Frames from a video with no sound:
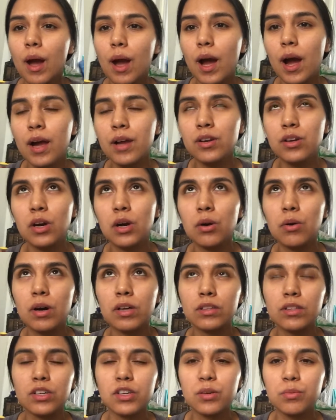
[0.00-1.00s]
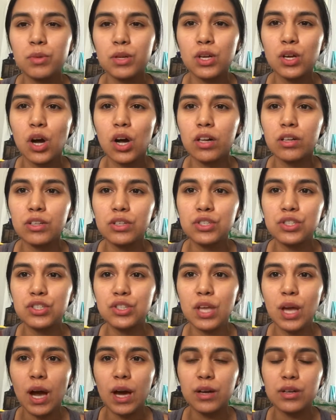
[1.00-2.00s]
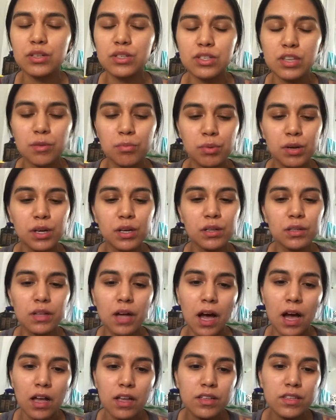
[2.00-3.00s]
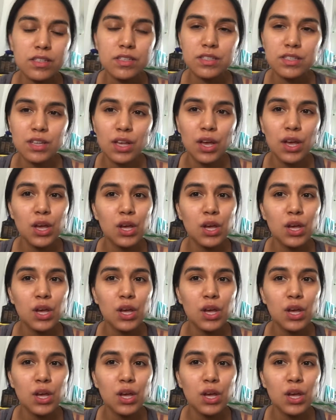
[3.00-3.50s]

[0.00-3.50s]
i know at the community college they had a separate class